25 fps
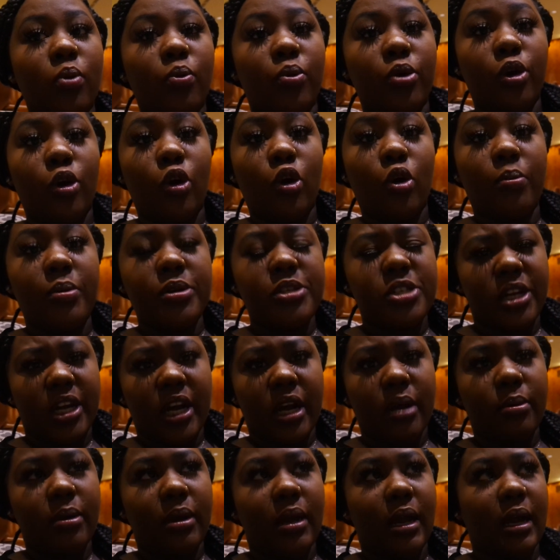with a whole bunch of
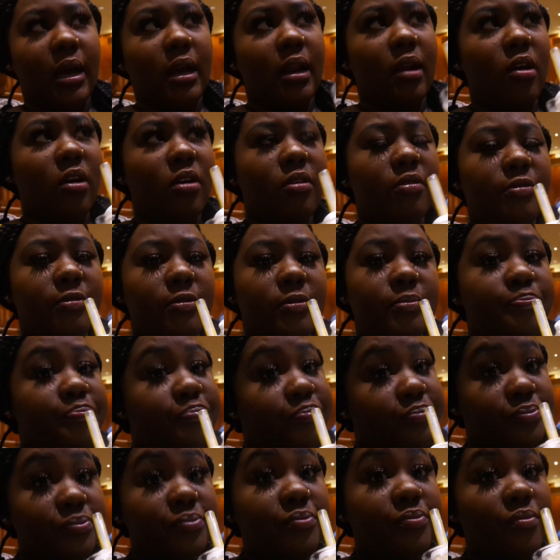caramel like I love.
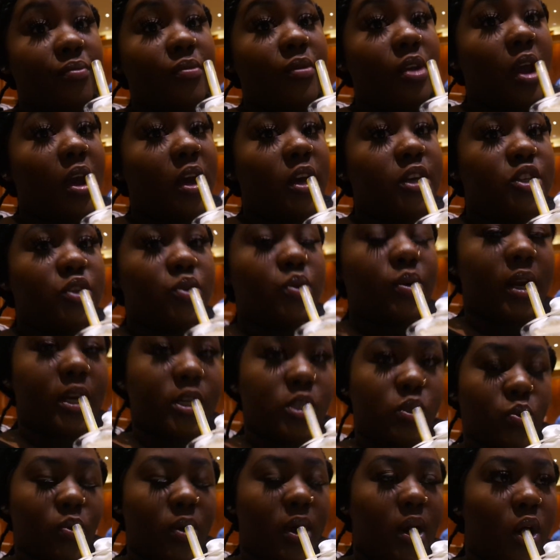It's good
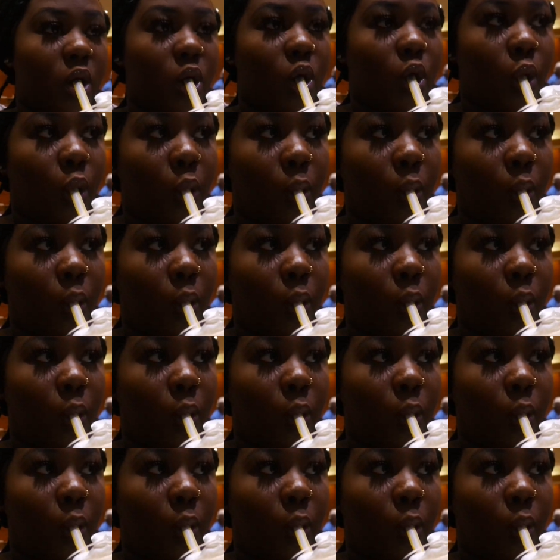as well.